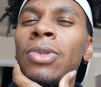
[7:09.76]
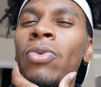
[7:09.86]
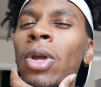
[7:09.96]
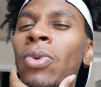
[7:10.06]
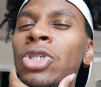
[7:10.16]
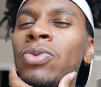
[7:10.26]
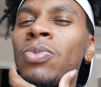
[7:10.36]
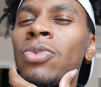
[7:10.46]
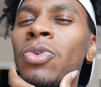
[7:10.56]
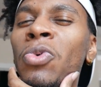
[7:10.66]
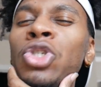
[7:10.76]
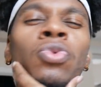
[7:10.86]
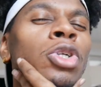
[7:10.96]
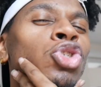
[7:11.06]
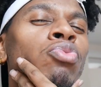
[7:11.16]
wait what you what
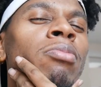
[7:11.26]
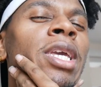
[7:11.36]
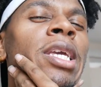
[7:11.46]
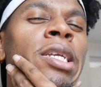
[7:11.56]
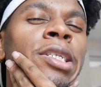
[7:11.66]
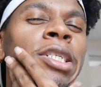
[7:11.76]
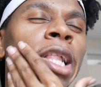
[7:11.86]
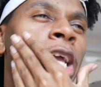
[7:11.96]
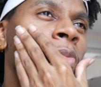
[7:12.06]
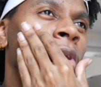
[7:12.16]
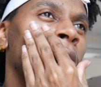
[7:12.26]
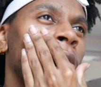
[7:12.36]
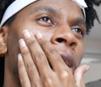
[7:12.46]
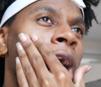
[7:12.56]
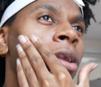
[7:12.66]
what you mean she like me
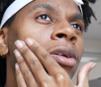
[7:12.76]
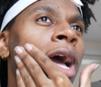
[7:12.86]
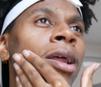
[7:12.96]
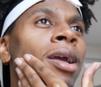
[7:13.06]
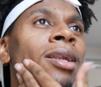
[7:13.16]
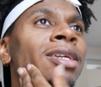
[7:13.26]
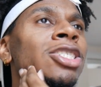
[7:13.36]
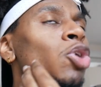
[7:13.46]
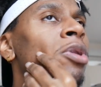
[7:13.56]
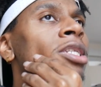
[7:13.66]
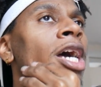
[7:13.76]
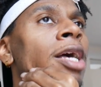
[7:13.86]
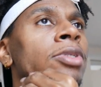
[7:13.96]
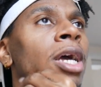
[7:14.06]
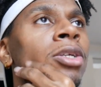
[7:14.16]
I don't I done got that so many
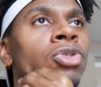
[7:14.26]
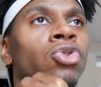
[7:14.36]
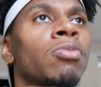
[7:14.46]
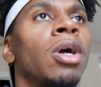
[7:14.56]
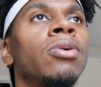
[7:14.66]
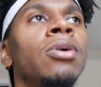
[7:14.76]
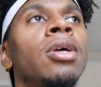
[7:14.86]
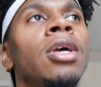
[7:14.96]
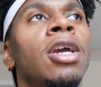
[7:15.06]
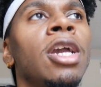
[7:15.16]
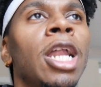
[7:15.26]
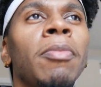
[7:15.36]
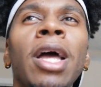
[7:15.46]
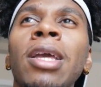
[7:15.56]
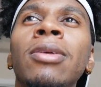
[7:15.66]
times in high school, bro. And
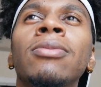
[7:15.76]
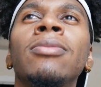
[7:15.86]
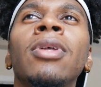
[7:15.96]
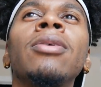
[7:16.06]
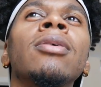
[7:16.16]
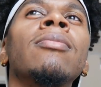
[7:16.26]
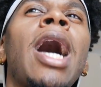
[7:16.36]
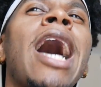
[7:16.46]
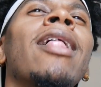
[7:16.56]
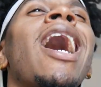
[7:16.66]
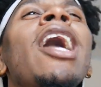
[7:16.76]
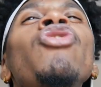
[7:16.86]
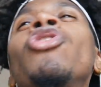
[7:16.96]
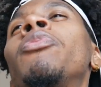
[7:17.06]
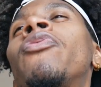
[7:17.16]
I'm like, hold up, how how
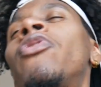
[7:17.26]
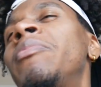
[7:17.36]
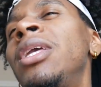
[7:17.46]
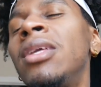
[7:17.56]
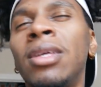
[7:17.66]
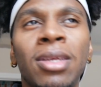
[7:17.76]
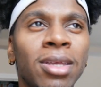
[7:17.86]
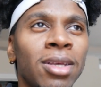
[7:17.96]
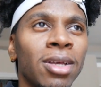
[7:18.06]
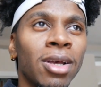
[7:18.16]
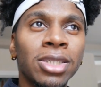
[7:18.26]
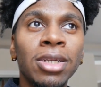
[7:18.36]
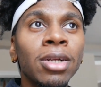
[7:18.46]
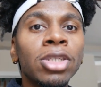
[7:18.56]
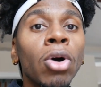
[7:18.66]
you know before me? Cause she
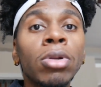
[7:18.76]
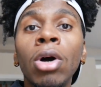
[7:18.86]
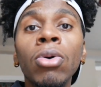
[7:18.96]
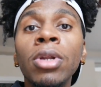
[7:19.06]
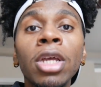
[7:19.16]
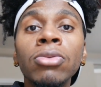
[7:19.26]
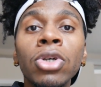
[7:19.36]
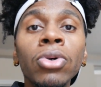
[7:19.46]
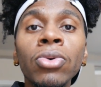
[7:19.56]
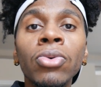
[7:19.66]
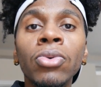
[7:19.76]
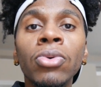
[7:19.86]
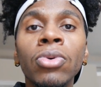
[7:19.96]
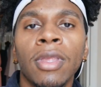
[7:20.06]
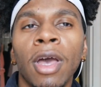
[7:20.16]
done told the whole damn school.
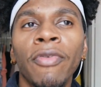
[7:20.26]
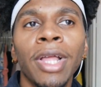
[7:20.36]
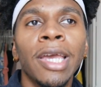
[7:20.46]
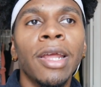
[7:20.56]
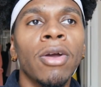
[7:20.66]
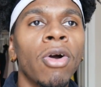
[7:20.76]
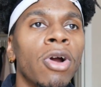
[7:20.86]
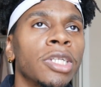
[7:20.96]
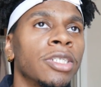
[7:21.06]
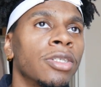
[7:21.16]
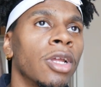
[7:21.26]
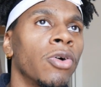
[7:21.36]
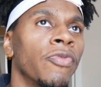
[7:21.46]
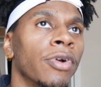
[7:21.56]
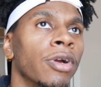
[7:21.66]
I feel like it ain't hard to
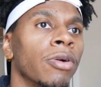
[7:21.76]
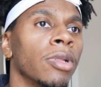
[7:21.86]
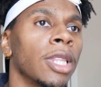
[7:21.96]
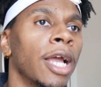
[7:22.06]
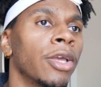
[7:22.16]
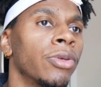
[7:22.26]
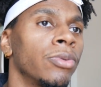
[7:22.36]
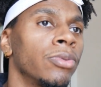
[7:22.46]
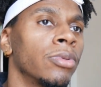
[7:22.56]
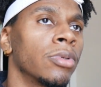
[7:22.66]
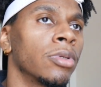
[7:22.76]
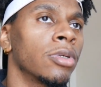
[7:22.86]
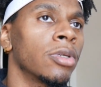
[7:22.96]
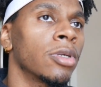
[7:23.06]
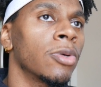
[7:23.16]
know if a girl like you.
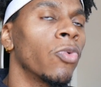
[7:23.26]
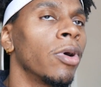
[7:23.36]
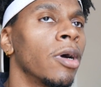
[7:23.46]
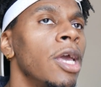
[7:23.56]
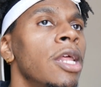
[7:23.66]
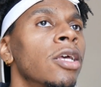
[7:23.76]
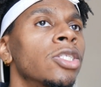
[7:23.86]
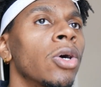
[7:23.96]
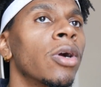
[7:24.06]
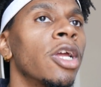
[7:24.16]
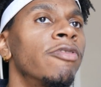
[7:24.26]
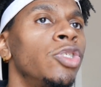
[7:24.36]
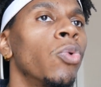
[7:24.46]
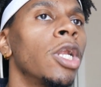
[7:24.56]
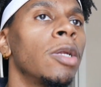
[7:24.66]
Well, it is hard if
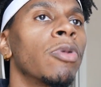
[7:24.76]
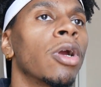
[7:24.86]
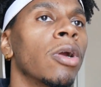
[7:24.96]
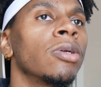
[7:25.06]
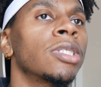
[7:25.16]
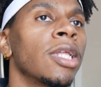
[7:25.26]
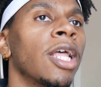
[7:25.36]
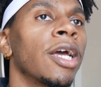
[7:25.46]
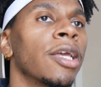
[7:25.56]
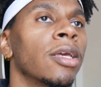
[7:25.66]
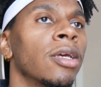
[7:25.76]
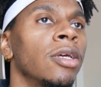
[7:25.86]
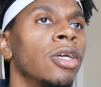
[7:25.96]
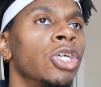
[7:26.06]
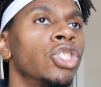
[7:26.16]
she one of them girls that like
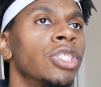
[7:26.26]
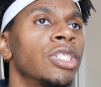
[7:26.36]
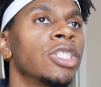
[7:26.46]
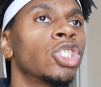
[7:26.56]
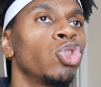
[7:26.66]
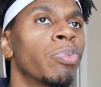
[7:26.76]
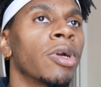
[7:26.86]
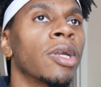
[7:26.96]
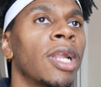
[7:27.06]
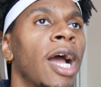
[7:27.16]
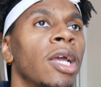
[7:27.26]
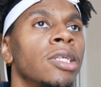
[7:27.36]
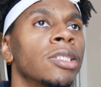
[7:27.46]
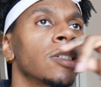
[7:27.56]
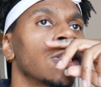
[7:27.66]
she just super
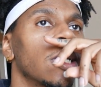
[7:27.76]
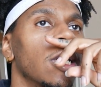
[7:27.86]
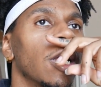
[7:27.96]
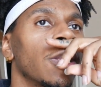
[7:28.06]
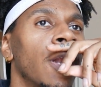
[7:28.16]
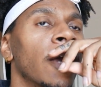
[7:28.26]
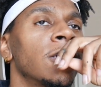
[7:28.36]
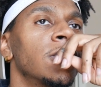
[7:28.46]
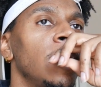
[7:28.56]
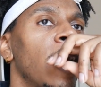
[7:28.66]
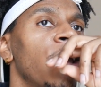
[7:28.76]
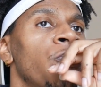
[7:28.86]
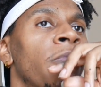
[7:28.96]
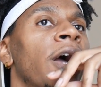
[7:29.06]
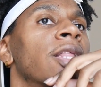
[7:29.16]
nice. Then I could see how
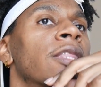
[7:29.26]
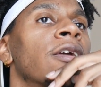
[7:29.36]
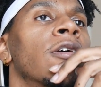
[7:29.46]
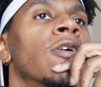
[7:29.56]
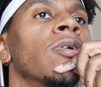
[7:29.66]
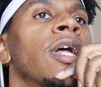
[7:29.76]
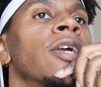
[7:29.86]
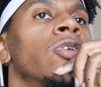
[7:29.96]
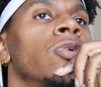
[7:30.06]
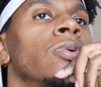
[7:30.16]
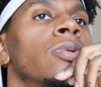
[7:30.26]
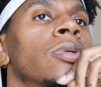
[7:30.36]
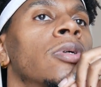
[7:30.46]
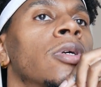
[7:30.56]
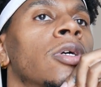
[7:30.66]
you might think a girl like you.
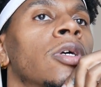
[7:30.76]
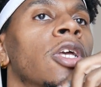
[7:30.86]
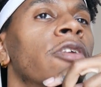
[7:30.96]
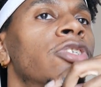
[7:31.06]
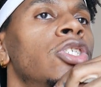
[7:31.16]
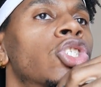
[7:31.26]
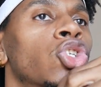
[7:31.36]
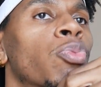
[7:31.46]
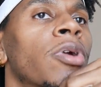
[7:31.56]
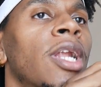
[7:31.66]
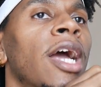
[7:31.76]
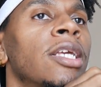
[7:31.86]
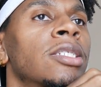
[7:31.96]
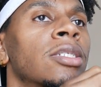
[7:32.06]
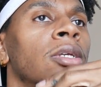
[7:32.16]
If she's super
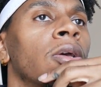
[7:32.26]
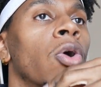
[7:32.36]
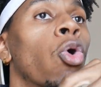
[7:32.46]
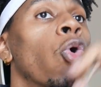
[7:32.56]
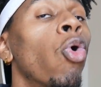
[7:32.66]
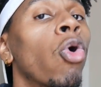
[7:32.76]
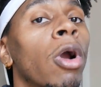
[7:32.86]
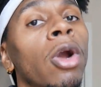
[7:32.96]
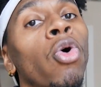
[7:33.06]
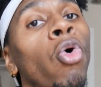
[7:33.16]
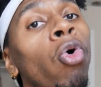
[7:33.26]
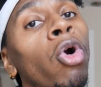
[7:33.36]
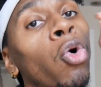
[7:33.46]
nice, or or